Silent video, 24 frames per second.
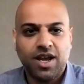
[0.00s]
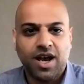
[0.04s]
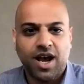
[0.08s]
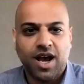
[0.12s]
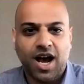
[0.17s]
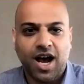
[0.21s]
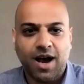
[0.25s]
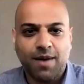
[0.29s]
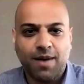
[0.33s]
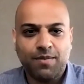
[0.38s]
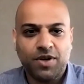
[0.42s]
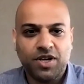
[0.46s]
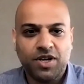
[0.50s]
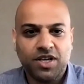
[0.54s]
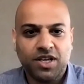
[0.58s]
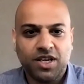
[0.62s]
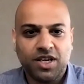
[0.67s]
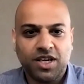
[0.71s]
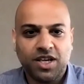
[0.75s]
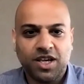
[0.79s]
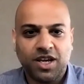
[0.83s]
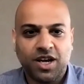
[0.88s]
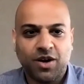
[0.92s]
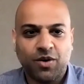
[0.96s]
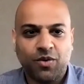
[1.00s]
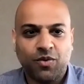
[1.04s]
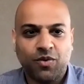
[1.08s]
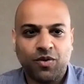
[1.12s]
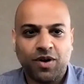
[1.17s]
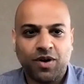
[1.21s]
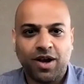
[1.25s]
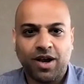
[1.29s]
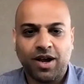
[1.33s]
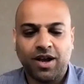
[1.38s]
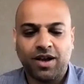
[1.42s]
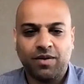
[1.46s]

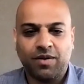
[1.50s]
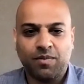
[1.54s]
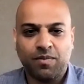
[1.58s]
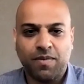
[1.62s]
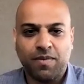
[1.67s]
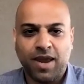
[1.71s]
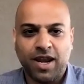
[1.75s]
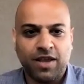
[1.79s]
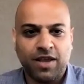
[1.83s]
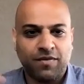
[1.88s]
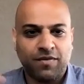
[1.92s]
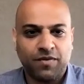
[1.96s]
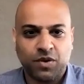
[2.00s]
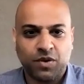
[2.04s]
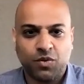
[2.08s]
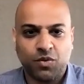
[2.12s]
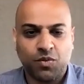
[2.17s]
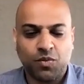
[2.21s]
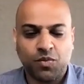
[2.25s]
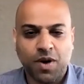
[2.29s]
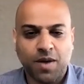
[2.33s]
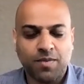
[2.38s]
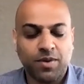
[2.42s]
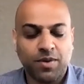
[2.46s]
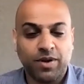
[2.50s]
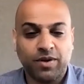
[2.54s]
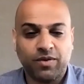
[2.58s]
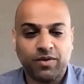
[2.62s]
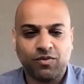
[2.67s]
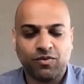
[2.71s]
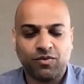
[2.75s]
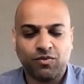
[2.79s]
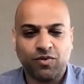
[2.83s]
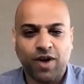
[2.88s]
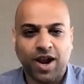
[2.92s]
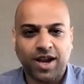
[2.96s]
Many of you probably
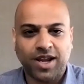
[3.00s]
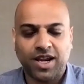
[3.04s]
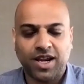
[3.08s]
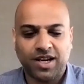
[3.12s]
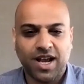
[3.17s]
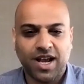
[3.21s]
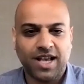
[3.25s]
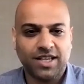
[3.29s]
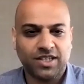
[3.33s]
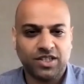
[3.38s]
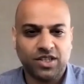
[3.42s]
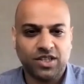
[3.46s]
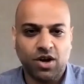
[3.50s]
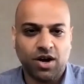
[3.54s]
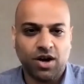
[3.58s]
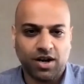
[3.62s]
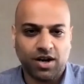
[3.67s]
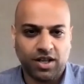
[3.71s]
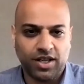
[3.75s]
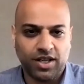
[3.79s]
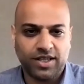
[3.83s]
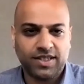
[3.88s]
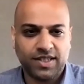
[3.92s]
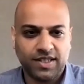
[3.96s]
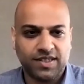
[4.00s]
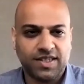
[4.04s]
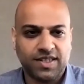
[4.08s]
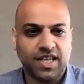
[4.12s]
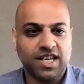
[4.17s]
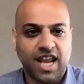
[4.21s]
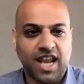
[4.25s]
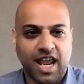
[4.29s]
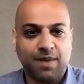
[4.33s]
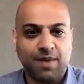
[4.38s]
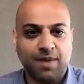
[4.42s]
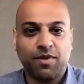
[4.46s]
recognize Nautilus as the
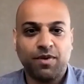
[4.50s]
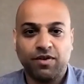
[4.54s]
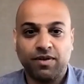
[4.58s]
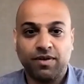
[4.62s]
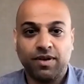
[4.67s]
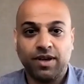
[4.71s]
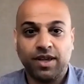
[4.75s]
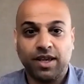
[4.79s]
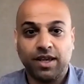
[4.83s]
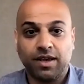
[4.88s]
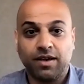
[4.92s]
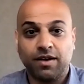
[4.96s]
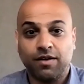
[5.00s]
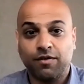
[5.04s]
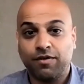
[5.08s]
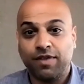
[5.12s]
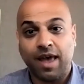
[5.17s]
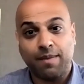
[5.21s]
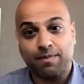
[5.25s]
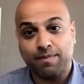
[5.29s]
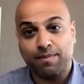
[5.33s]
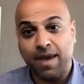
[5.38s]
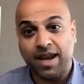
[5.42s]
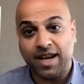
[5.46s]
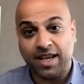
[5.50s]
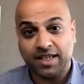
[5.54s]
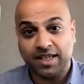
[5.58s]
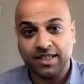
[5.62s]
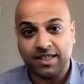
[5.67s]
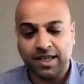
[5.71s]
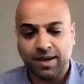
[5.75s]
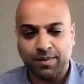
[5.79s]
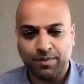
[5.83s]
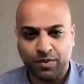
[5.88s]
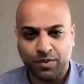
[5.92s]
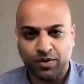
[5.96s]
name of that many
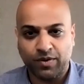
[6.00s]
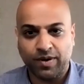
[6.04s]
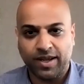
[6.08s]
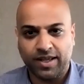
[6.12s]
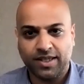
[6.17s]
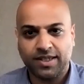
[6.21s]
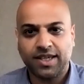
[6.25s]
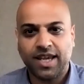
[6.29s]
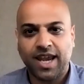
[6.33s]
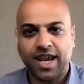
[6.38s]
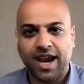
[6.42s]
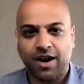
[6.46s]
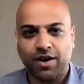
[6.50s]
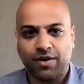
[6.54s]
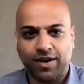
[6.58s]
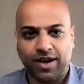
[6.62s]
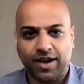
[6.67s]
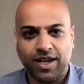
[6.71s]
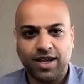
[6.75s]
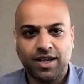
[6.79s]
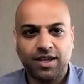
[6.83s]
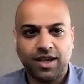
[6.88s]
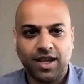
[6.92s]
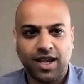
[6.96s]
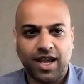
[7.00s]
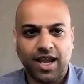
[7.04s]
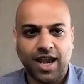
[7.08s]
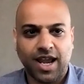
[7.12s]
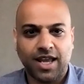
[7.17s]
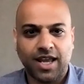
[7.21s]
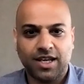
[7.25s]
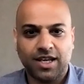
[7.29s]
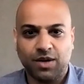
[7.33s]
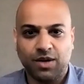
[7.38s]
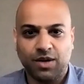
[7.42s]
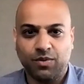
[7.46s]
submarines carry,
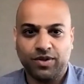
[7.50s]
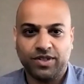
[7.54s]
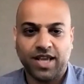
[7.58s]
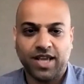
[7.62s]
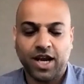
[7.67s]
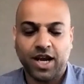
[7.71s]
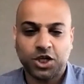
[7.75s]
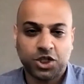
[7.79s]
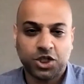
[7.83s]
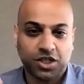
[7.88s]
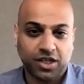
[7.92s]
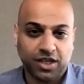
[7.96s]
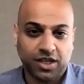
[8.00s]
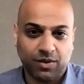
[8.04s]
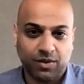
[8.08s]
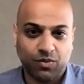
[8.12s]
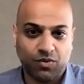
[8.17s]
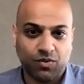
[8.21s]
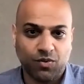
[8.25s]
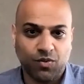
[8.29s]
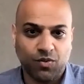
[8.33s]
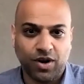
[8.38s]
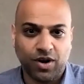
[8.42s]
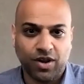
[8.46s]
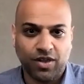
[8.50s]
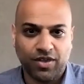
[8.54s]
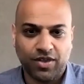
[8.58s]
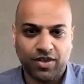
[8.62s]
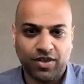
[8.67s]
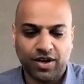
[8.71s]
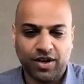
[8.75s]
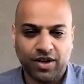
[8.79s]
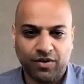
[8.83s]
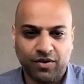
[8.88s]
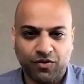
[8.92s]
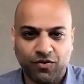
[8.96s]
and it was actually one of
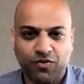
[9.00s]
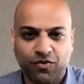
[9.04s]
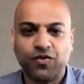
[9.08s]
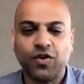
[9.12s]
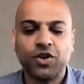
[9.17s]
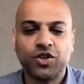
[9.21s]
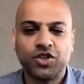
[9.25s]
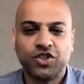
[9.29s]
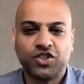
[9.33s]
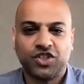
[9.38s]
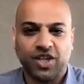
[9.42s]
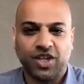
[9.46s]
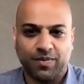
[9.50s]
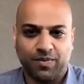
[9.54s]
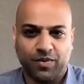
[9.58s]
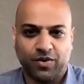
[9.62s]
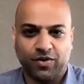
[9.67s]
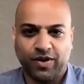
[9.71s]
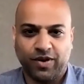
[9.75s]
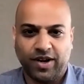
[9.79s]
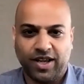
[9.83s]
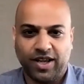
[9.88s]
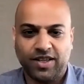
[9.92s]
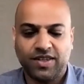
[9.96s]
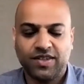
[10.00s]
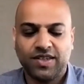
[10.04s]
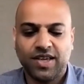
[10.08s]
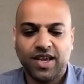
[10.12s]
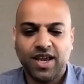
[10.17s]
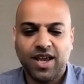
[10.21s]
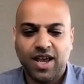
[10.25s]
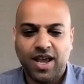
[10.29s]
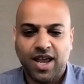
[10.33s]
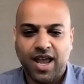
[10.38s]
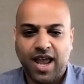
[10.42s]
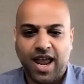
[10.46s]
the first submarines.
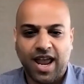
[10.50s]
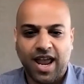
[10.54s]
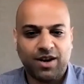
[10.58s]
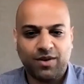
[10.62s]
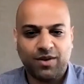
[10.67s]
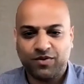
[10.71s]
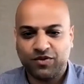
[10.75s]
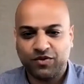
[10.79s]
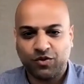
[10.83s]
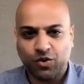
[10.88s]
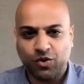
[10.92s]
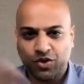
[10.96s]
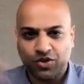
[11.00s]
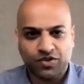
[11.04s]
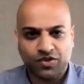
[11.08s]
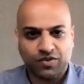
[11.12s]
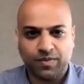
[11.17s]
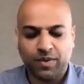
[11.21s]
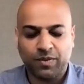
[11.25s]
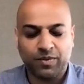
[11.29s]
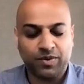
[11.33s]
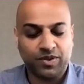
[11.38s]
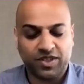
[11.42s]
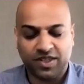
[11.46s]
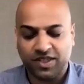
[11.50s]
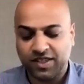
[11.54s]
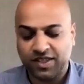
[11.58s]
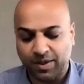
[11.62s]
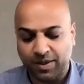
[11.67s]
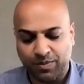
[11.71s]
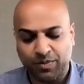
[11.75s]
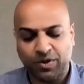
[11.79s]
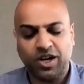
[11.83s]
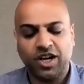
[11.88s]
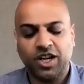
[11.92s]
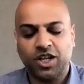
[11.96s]
And it was the
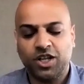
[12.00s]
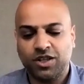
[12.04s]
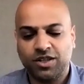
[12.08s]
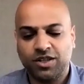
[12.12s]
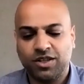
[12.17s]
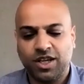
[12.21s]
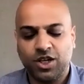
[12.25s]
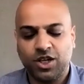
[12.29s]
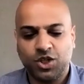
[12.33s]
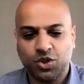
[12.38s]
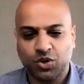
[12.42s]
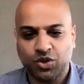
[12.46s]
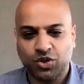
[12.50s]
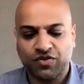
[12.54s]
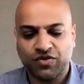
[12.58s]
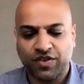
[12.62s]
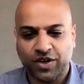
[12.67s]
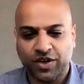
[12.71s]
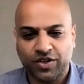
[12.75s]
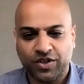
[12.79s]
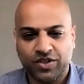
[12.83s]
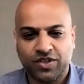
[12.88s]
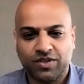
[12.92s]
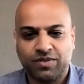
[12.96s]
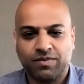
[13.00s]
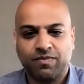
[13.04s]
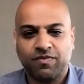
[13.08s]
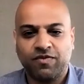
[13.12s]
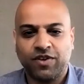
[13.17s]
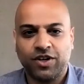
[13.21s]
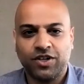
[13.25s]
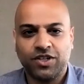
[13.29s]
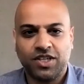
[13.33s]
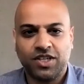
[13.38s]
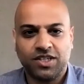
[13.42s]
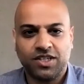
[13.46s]
submarine in Jules
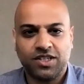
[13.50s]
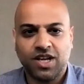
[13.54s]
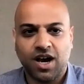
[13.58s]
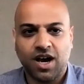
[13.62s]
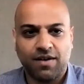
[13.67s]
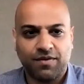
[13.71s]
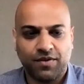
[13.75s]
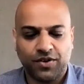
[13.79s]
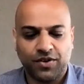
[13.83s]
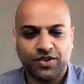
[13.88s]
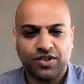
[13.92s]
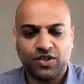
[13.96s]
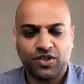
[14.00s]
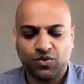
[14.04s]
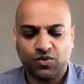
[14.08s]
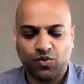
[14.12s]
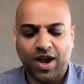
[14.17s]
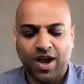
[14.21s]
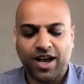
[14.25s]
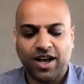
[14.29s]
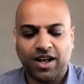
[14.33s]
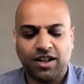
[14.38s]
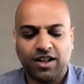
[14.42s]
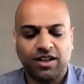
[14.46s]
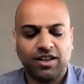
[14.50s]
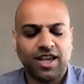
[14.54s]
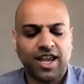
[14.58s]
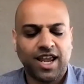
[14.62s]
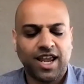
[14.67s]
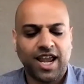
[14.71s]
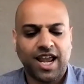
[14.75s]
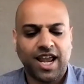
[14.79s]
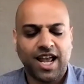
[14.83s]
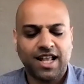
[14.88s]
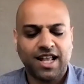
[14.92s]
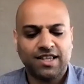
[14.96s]
Verne's novels as well.
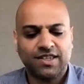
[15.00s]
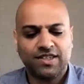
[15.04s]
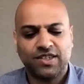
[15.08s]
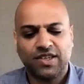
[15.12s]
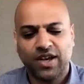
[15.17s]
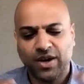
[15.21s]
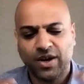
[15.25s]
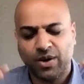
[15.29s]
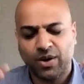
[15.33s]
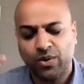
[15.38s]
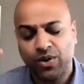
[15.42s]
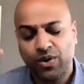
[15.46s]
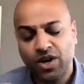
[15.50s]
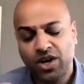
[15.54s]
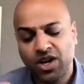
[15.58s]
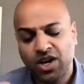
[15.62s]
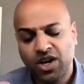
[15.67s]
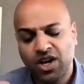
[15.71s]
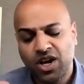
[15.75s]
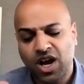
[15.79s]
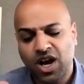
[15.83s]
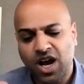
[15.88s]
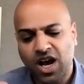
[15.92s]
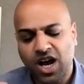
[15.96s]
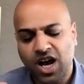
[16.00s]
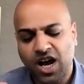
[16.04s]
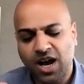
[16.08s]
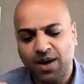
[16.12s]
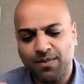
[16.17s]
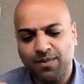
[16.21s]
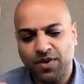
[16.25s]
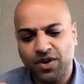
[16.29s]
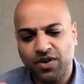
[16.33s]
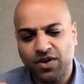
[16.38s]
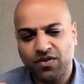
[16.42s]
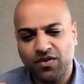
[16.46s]
And so,
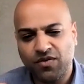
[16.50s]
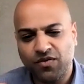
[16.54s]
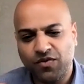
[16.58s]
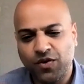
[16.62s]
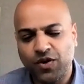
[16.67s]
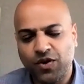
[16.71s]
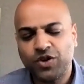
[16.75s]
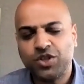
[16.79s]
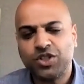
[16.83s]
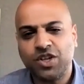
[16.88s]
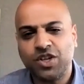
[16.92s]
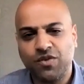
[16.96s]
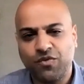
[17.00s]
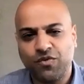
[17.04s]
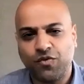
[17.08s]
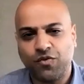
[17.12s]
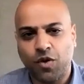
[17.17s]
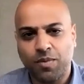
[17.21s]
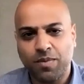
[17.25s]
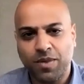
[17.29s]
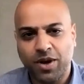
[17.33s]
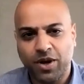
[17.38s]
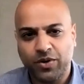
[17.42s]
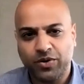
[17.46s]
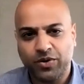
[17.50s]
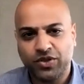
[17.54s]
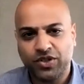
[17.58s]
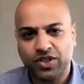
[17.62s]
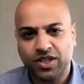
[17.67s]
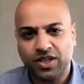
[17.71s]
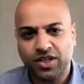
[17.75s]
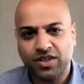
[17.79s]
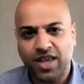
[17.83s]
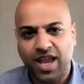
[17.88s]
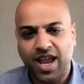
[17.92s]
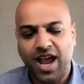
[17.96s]
first and foremost,
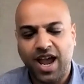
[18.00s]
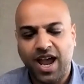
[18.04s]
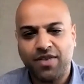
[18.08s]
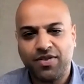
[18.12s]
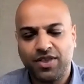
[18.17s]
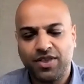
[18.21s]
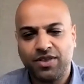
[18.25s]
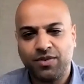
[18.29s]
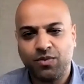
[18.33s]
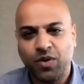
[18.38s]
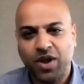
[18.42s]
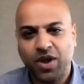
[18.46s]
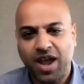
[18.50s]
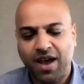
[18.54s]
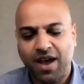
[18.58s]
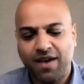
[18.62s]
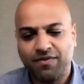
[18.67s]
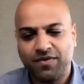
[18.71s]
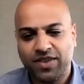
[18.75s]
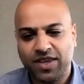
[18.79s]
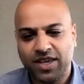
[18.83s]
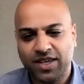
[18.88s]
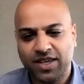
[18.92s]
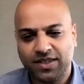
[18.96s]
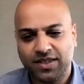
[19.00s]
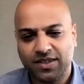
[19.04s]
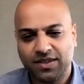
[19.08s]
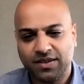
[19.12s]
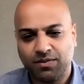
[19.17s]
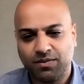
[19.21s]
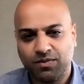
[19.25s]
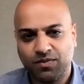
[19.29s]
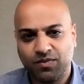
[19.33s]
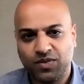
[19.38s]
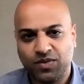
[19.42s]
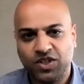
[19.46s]
we had this
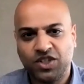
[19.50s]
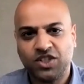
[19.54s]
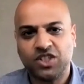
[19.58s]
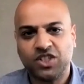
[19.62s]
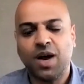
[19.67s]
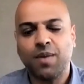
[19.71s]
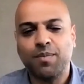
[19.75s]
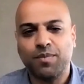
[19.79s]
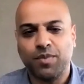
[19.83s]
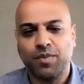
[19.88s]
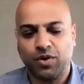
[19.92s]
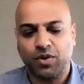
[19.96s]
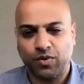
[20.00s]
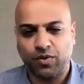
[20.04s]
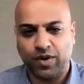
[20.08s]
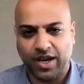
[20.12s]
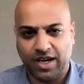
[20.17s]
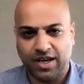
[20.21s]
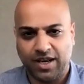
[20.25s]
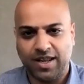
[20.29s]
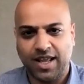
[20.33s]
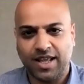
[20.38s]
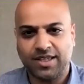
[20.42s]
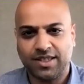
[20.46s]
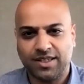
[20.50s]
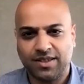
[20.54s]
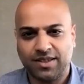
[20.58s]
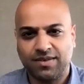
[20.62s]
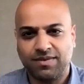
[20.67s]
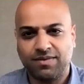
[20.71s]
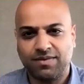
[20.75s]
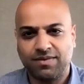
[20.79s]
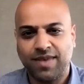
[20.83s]
submarine that's